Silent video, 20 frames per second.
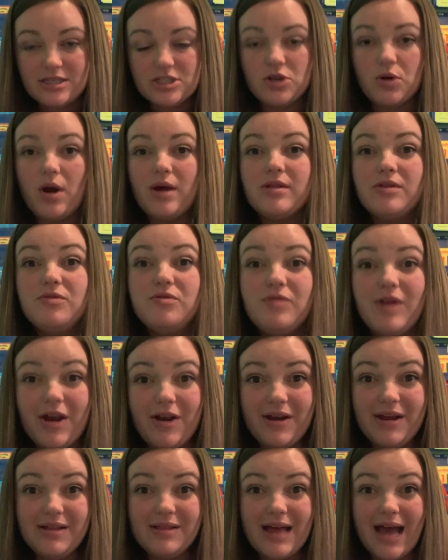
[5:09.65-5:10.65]
So on the
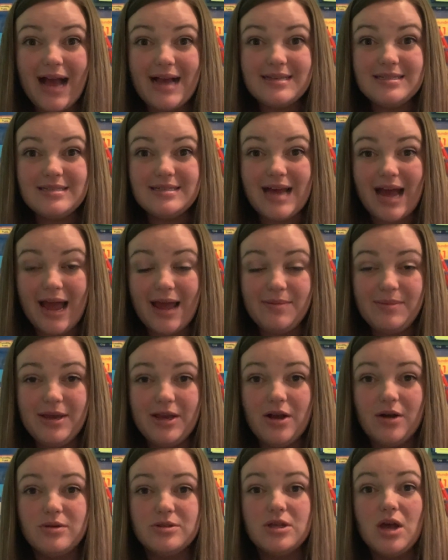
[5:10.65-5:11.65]
very last time
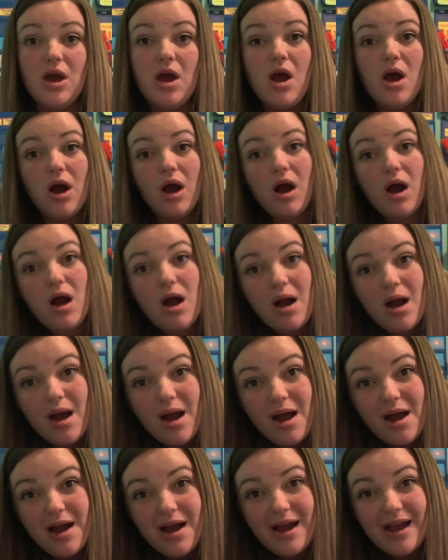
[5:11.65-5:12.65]
he goes,
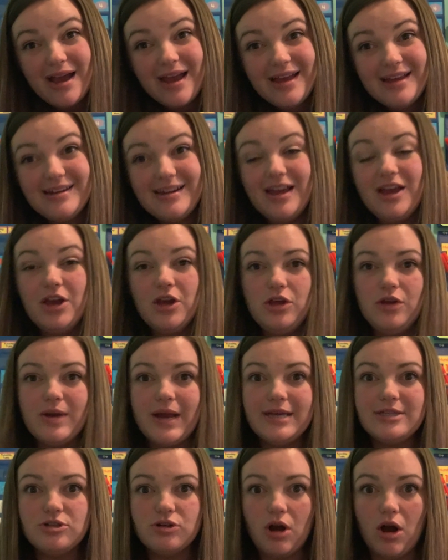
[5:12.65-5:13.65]
on, you
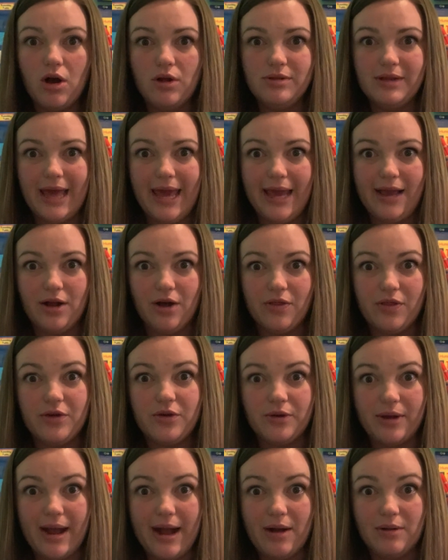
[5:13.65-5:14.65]
guys are all laying on the
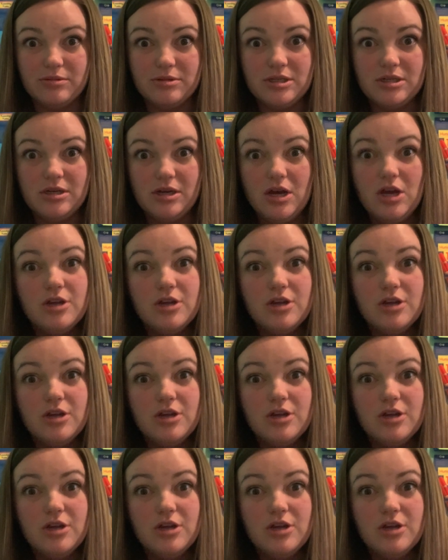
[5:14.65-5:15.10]
ground.